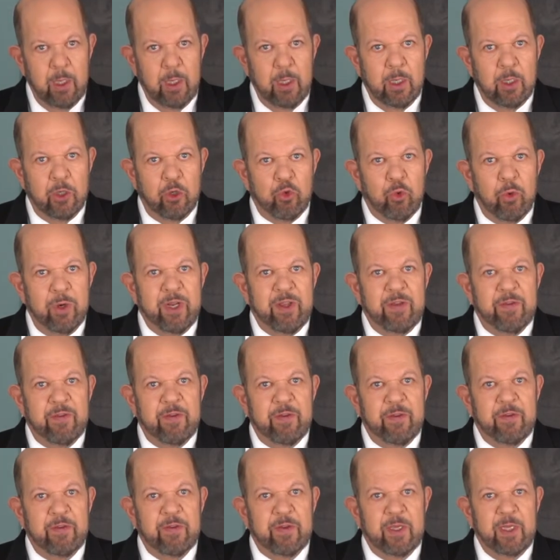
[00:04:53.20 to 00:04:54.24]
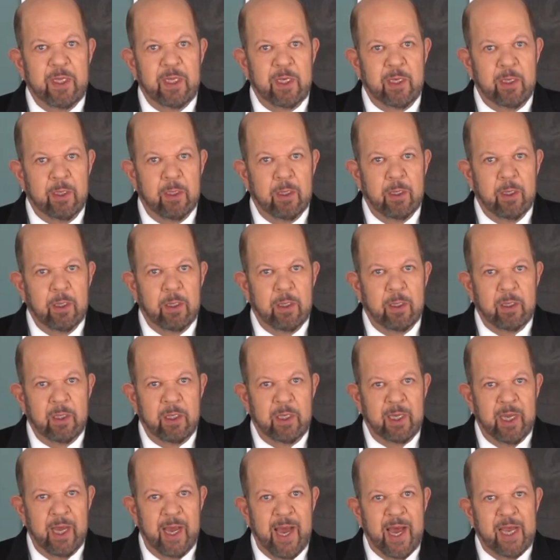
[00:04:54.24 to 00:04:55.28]
In 2015,
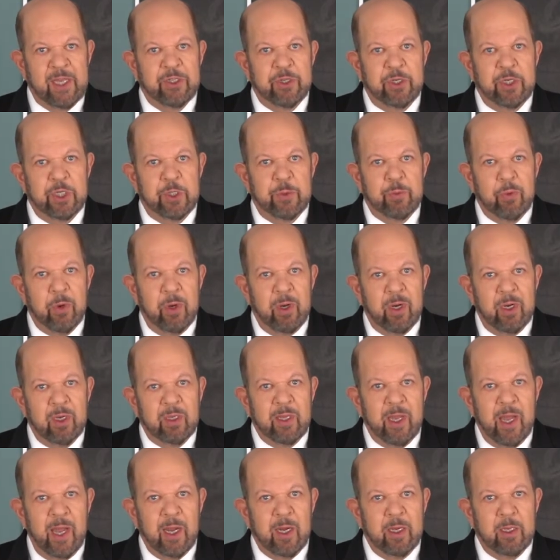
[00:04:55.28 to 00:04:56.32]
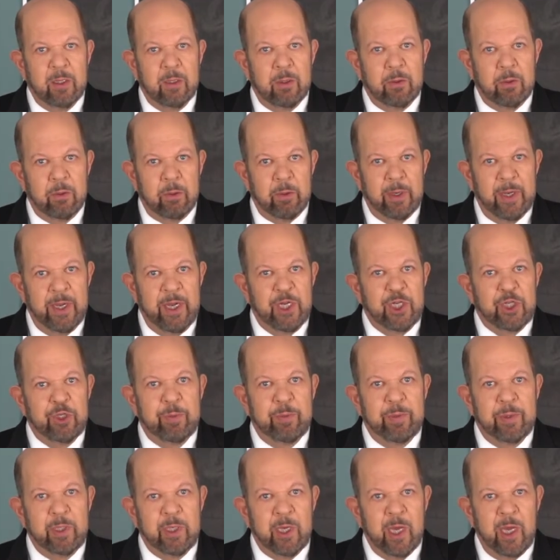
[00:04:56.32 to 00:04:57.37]
the Hazardous Product Act, or
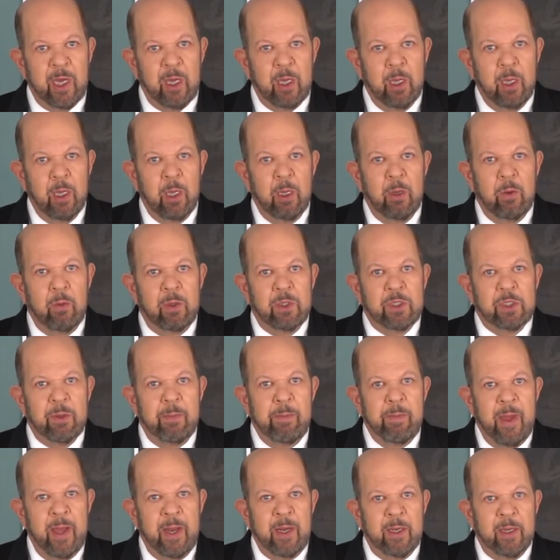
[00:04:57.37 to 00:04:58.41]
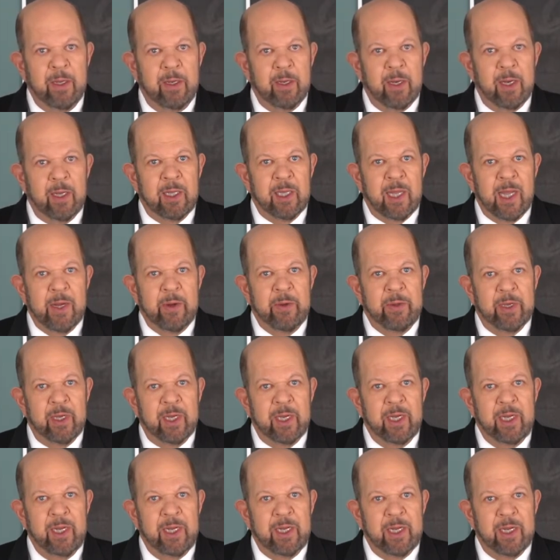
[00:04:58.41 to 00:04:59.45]
HPA, was amended, allowing the
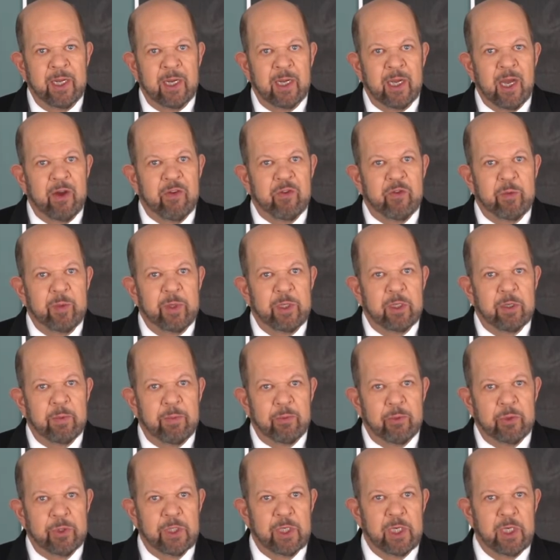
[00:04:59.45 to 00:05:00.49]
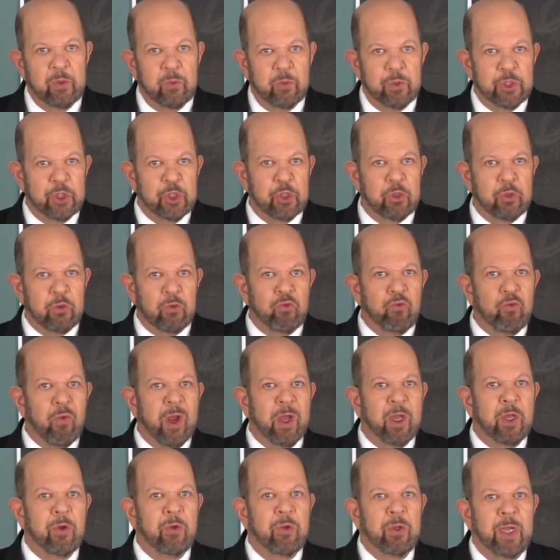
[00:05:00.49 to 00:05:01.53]
Canadian government to proceed with certain
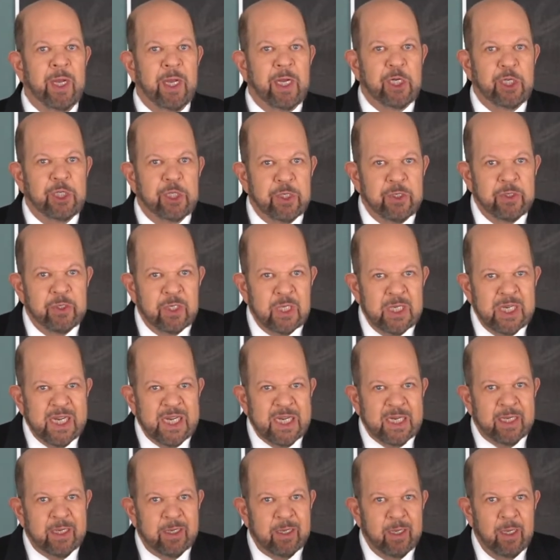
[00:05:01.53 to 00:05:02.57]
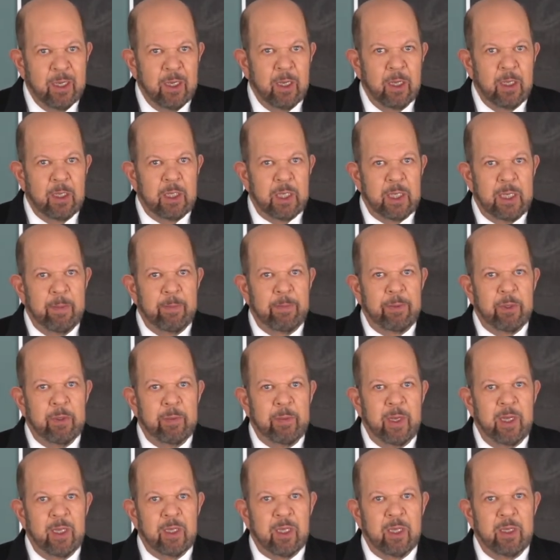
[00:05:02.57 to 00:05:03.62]
regulations needed to
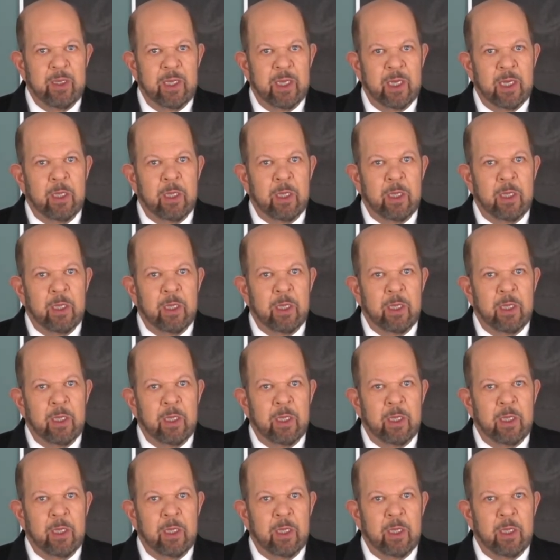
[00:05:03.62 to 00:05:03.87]
implement the